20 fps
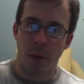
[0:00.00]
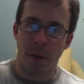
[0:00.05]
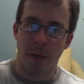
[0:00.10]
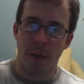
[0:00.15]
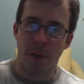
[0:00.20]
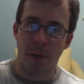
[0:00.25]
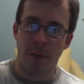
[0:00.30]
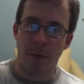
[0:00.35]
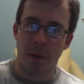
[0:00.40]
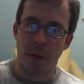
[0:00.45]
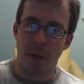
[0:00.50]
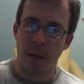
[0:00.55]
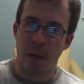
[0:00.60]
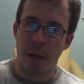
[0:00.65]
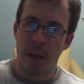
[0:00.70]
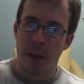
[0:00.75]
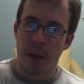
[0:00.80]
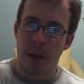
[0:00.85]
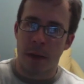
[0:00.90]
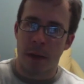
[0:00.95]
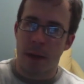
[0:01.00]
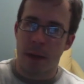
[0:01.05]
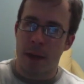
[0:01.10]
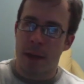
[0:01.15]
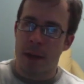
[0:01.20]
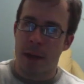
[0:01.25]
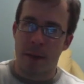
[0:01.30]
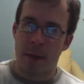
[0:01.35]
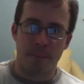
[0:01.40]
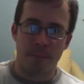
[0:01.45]
But again, you can see
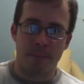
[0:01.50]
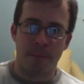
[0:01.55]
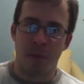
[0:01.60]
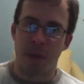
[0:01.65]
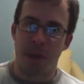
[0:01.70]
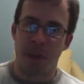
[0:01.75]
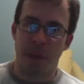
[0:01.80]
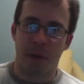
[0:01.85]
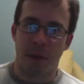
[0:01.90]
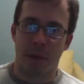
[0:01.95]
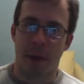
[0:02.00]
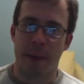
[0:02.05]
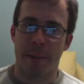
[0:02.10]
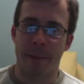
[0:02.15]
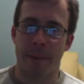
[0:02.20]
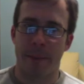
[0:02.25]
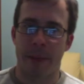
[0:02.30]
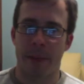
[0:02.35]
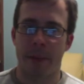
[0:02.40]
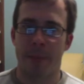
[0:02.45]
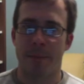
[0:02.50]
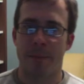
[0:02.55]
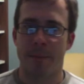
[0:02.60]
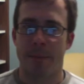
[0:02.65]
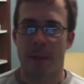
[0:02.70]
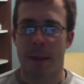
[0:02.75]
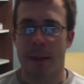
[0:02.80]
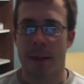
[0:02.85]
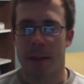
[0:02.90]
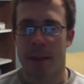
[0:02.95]
it's holding its head
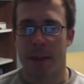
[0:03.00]
wonderful.